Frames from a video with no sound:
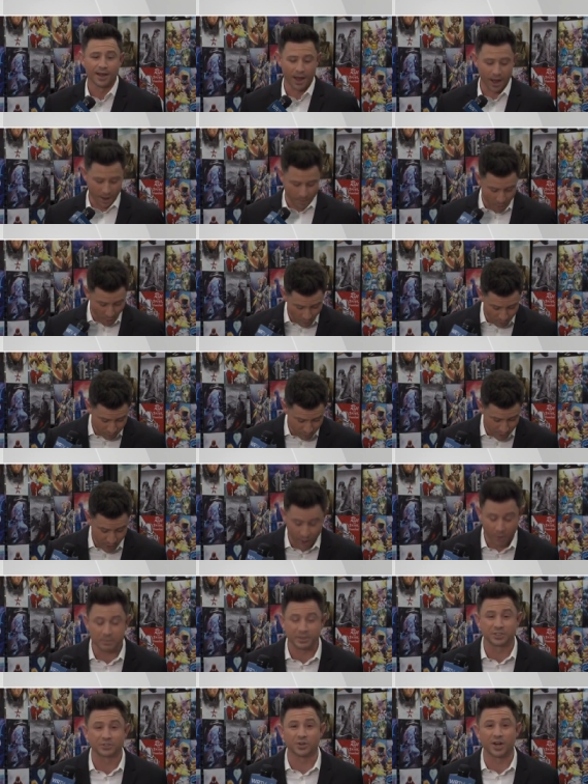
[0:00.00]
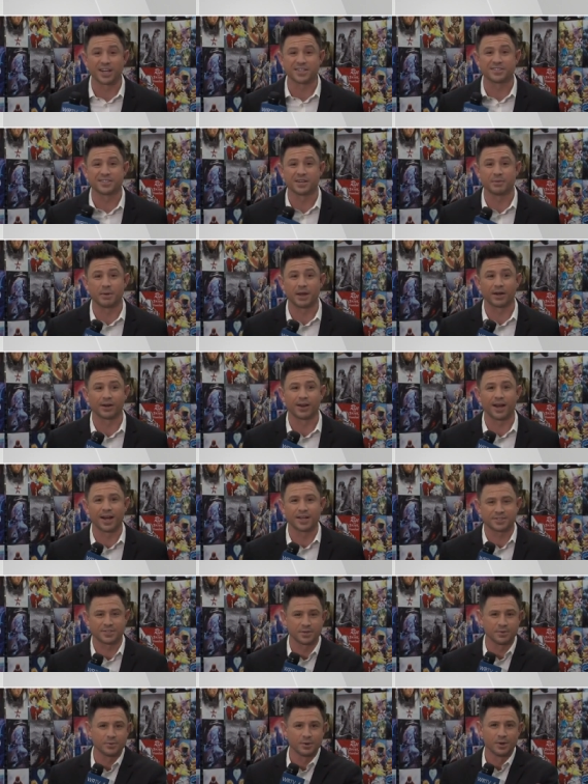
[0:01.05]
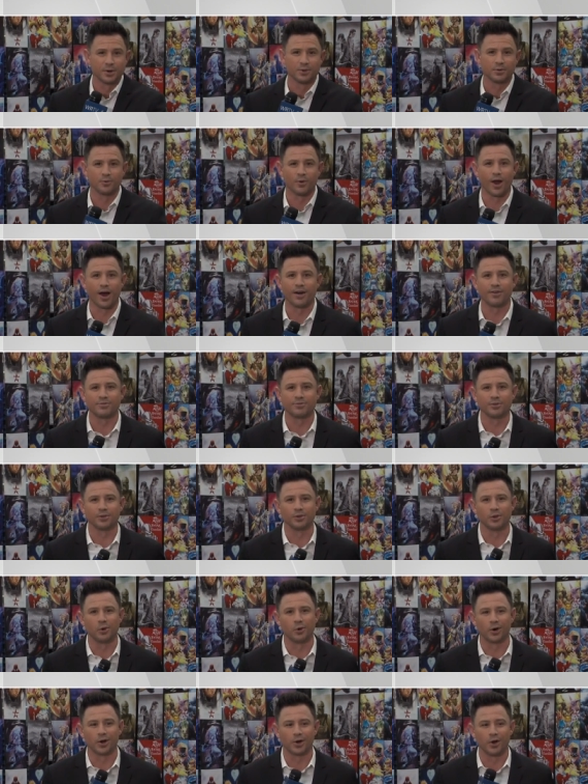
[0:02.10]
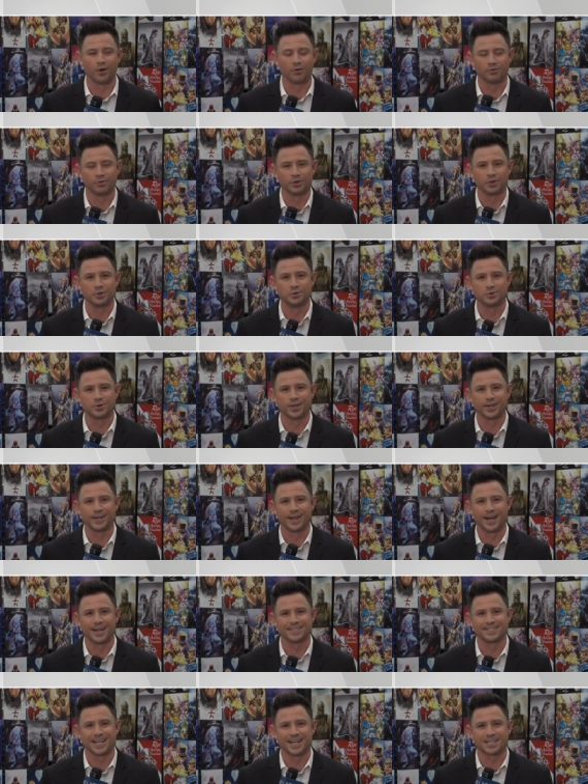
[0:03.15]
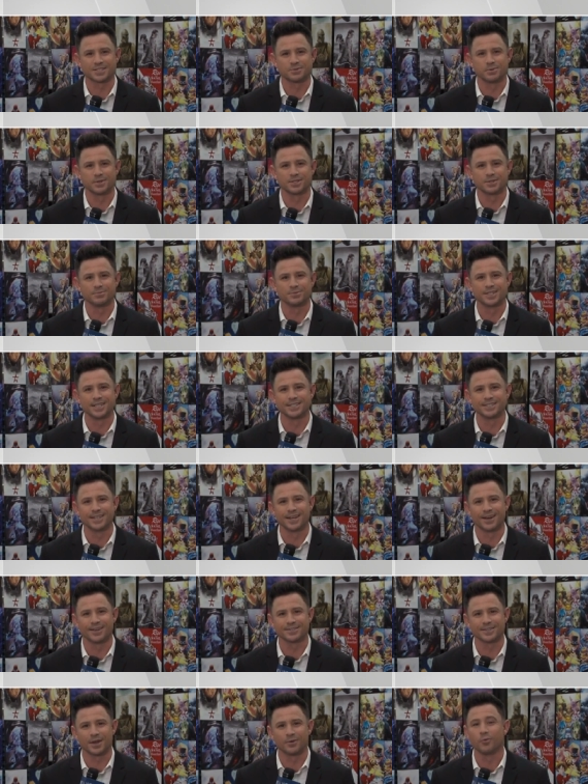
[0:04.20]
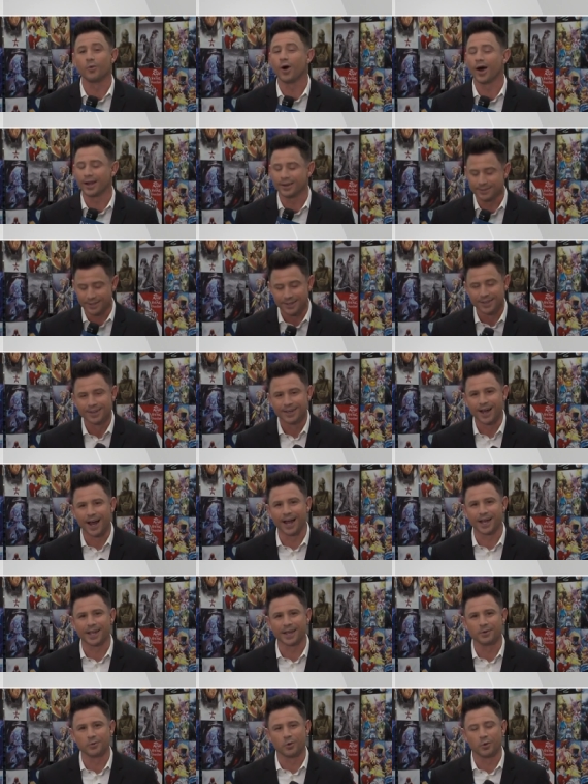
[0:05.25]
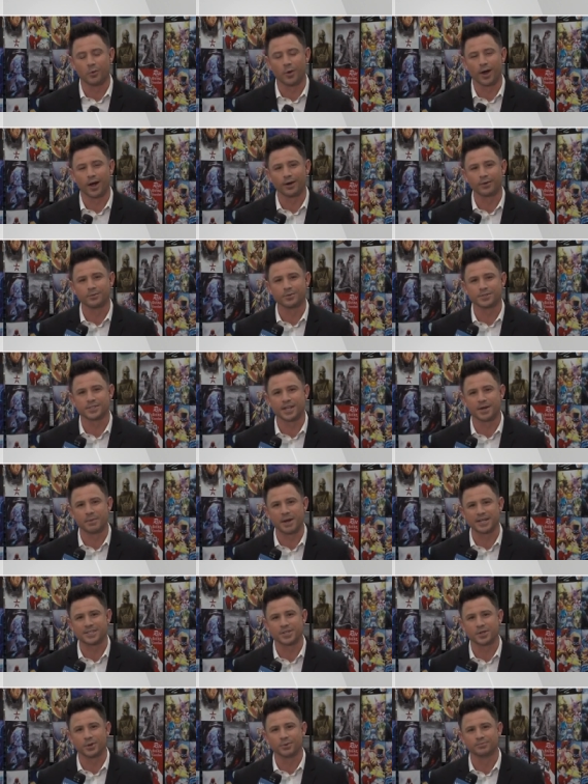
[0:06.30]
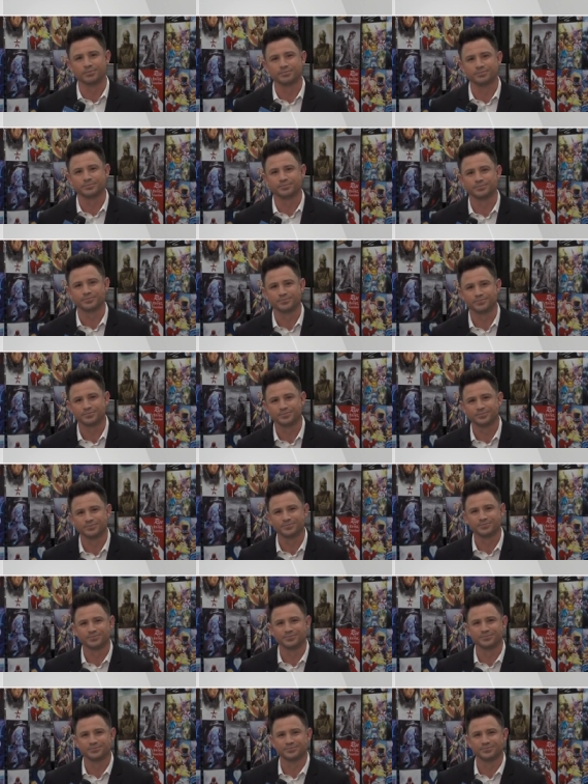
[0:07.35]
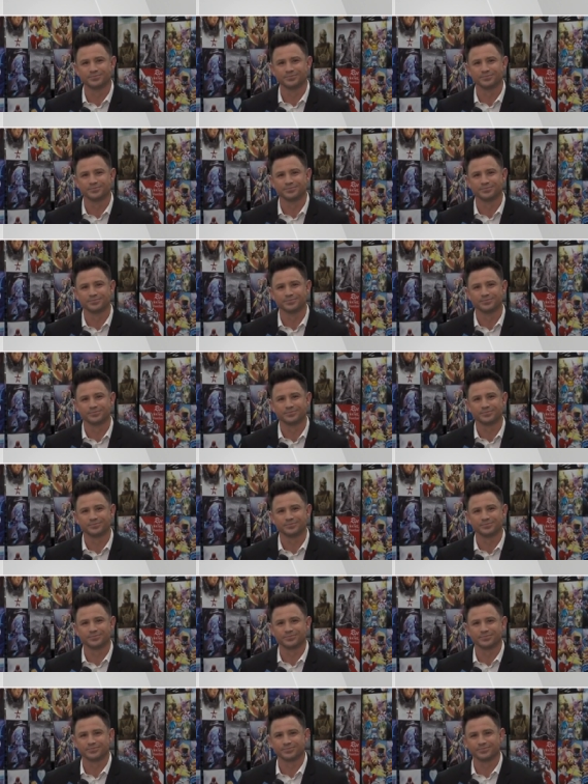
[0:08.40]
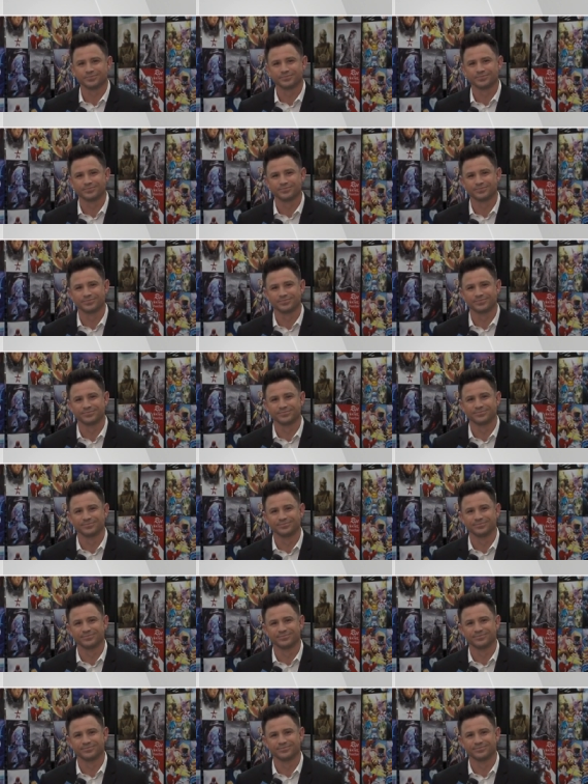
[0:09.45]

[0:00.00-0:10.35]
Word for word: Um, hopefully, I'll be dressed in a better costume. Ralph Lauren, hopefully you can uh, text me some details on what I can wear. We'll send it back to you. No, we get it though, Adam. We now know who you are.